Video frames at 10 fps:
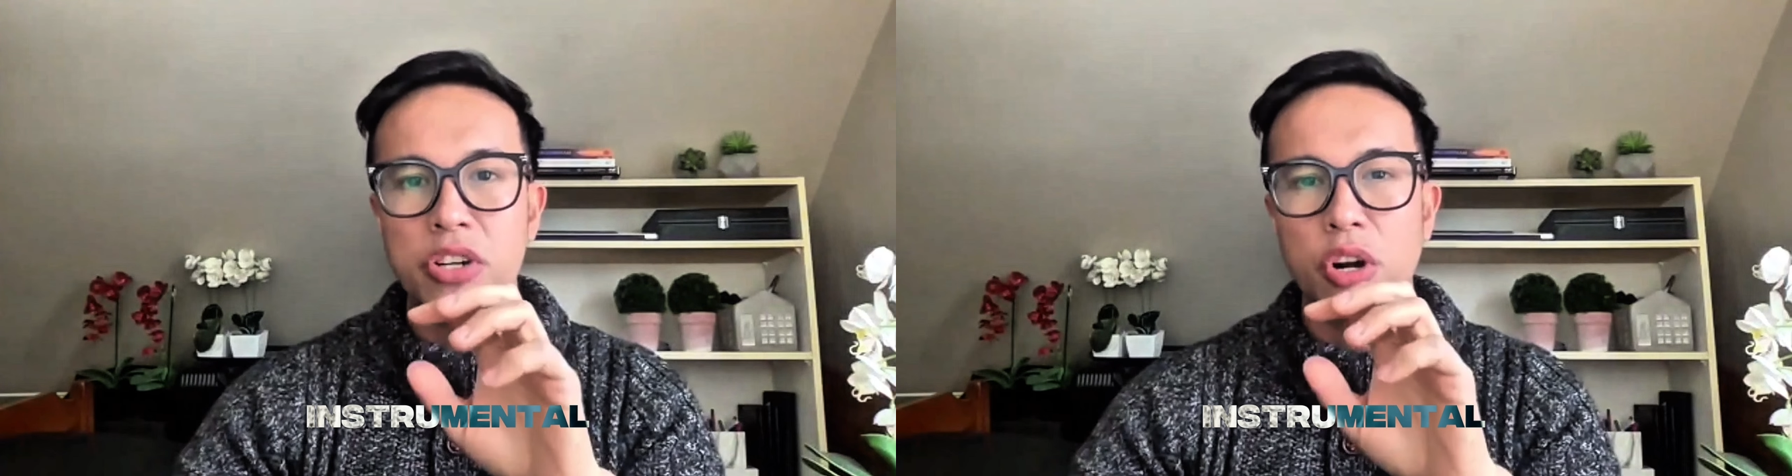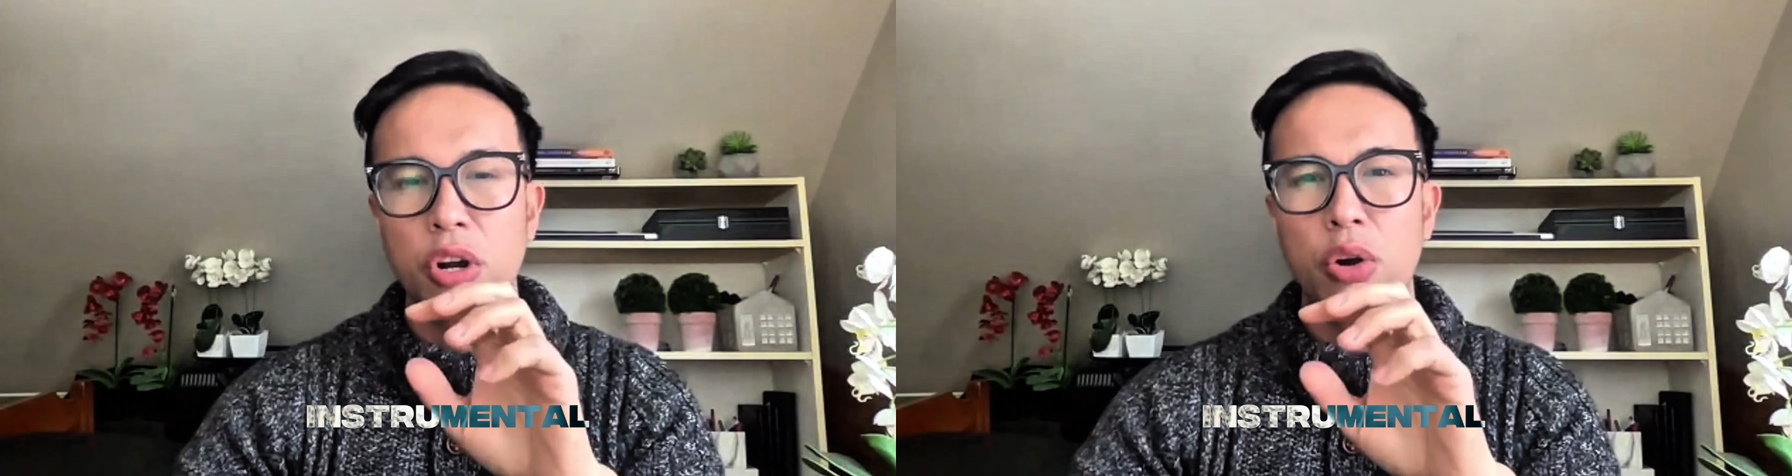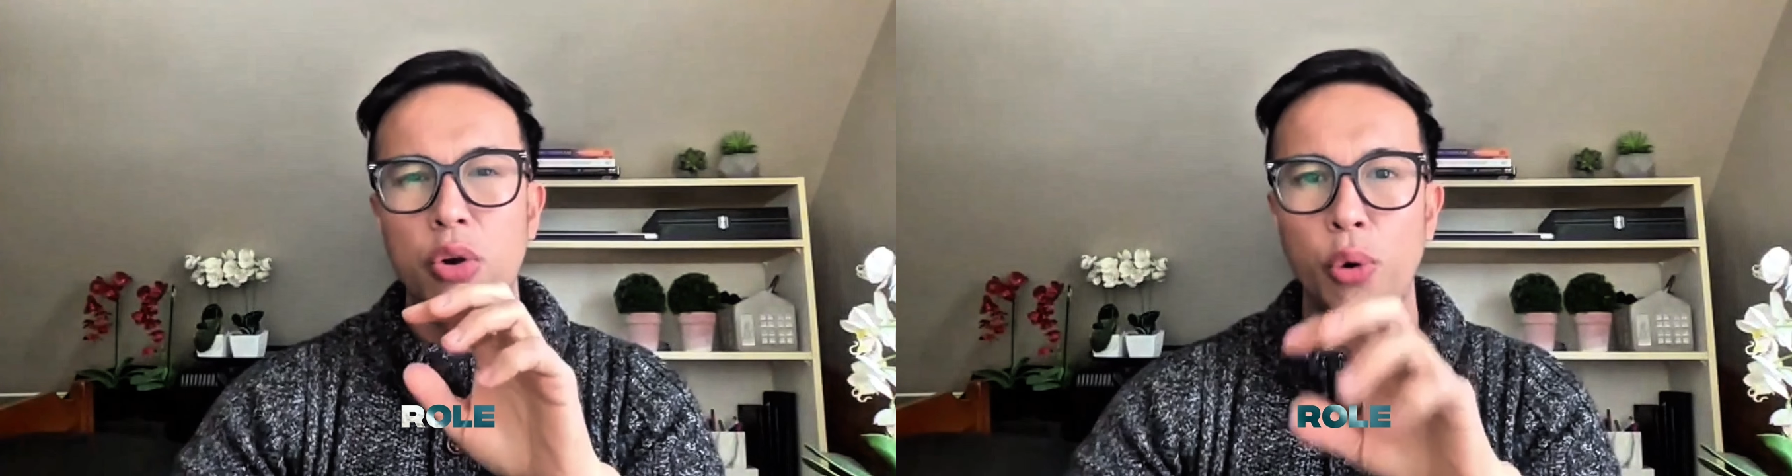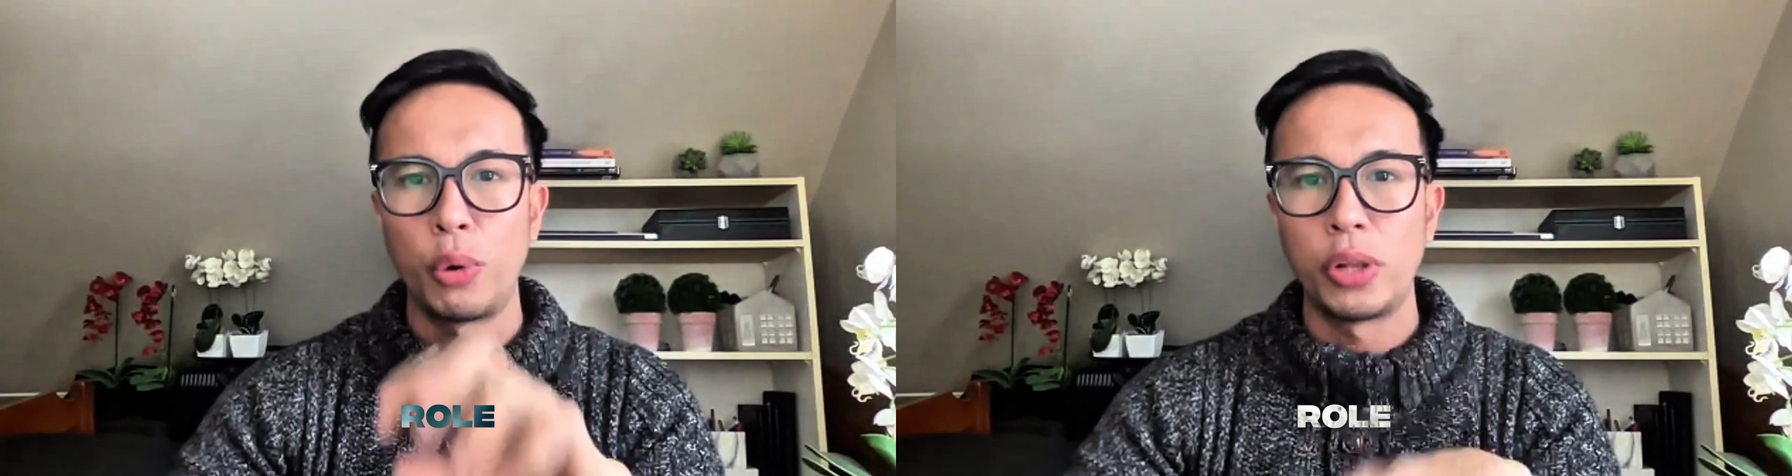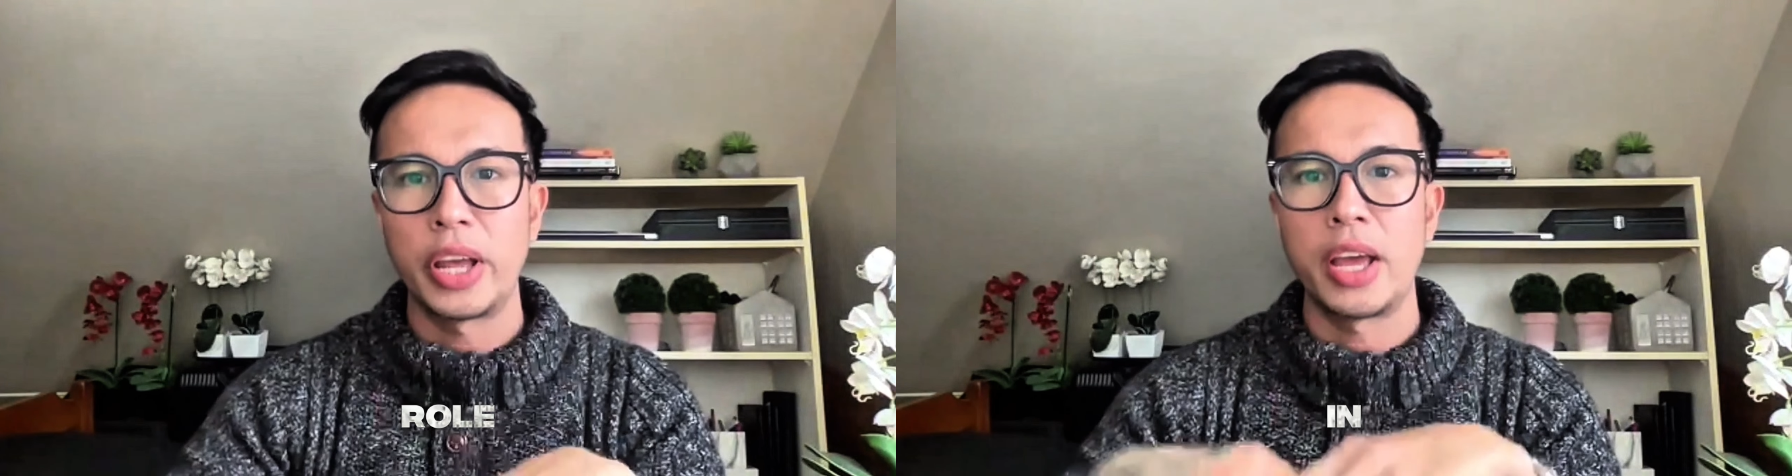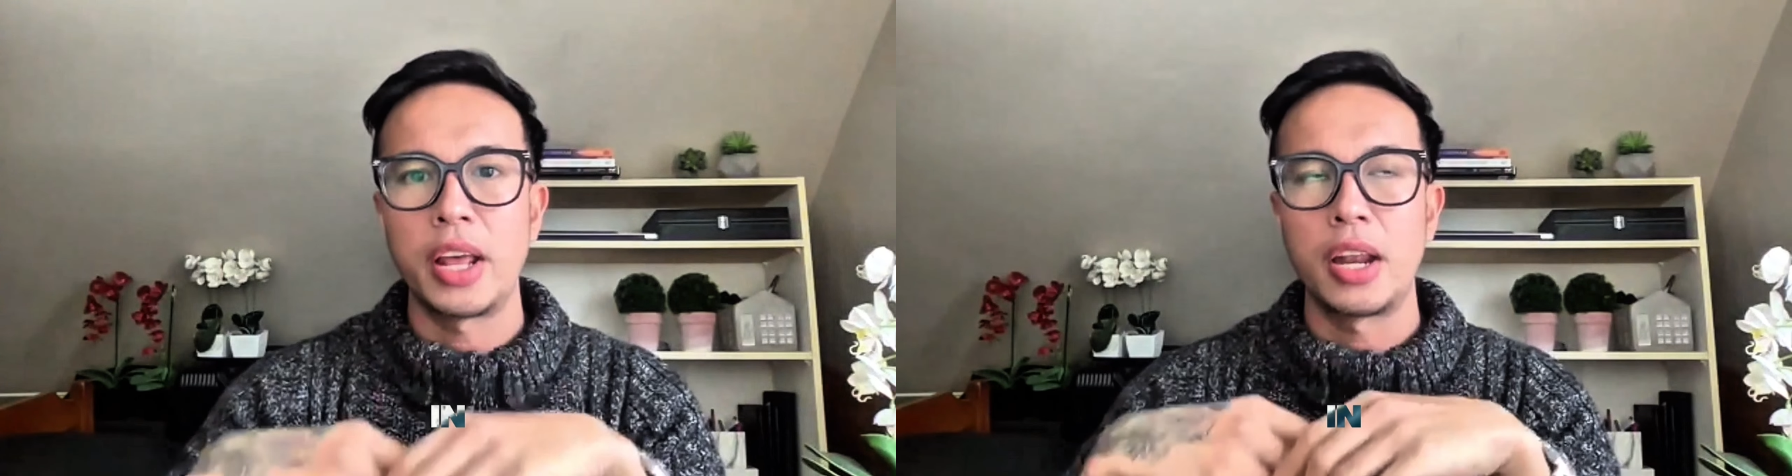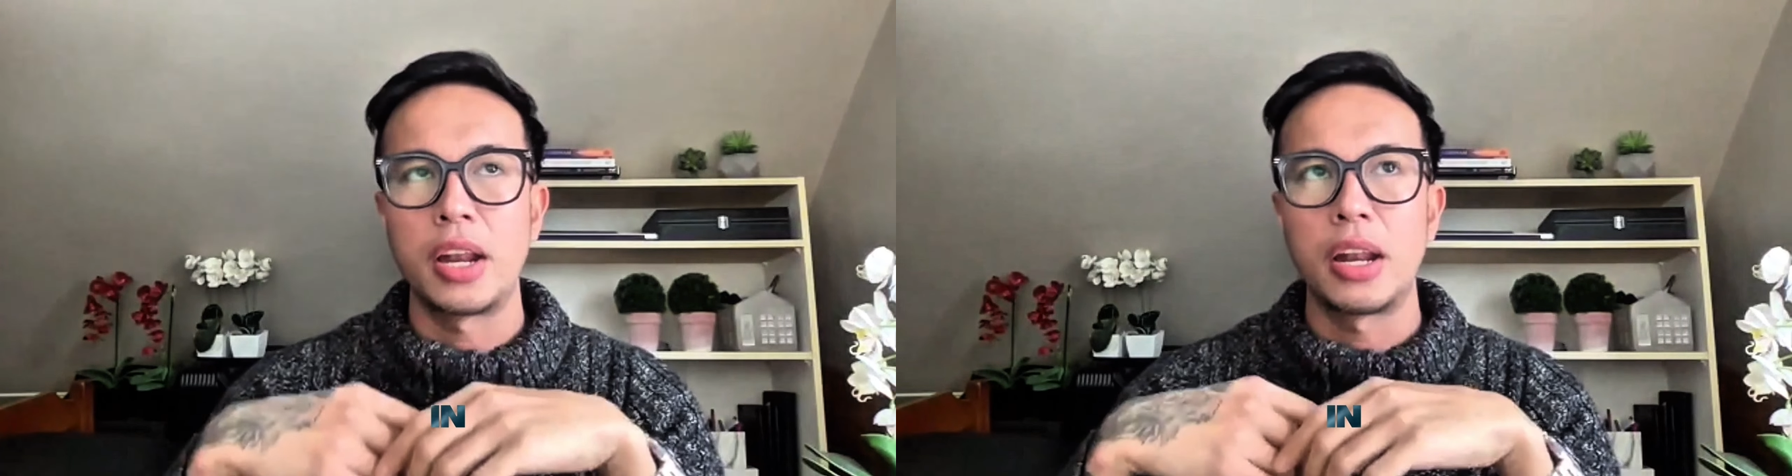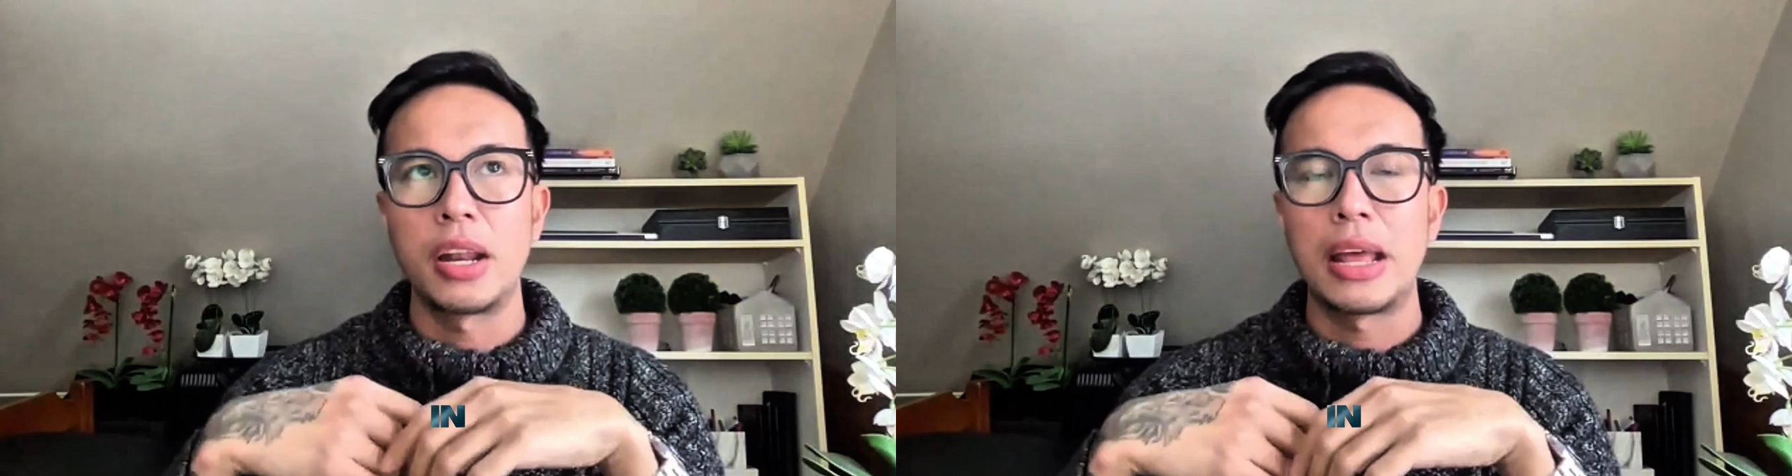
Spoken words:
role in